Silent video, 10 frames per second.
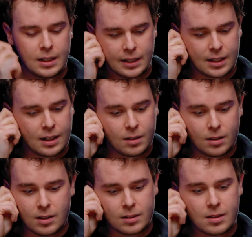it kind of
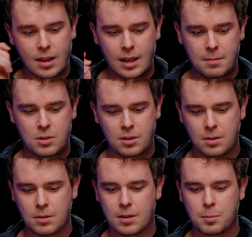all came
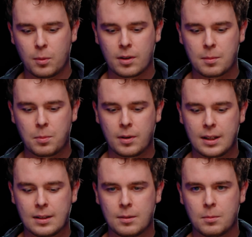to a boiling
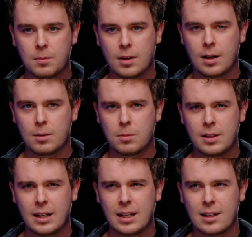point.
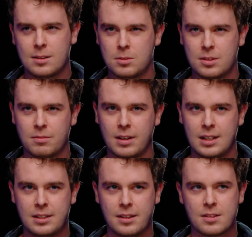One night I was
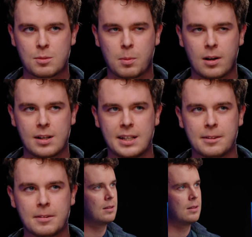invited to this party.